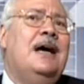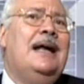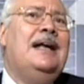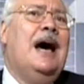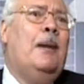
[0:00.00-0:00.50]

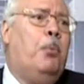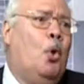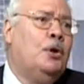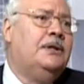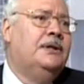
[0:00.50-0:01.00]
an
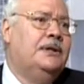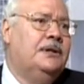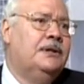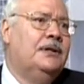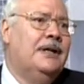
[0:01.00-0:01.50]
aborted
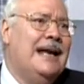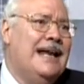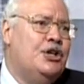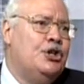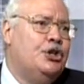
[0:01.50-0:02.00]

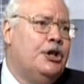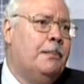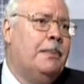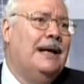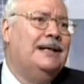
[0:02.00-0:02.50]

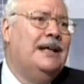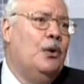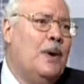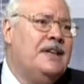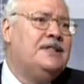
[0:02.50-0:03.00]
relationship and
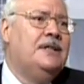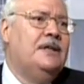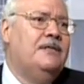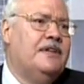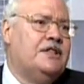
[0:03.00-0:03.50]
a wasted
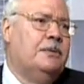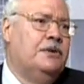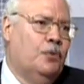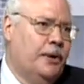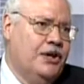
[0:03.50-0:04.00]

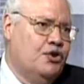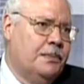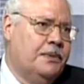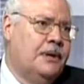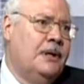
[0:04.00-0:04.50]
investment for
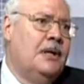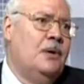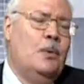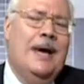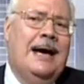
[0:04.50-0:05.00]
Egypt.
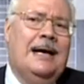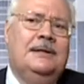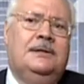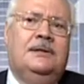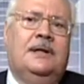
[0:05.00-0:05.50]
We
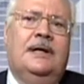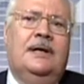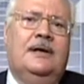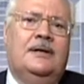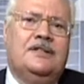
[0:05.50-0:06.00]
had
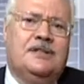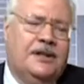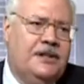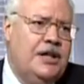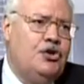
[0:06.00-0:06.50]
a
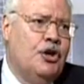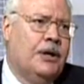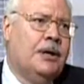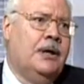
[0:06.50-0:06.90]
strategic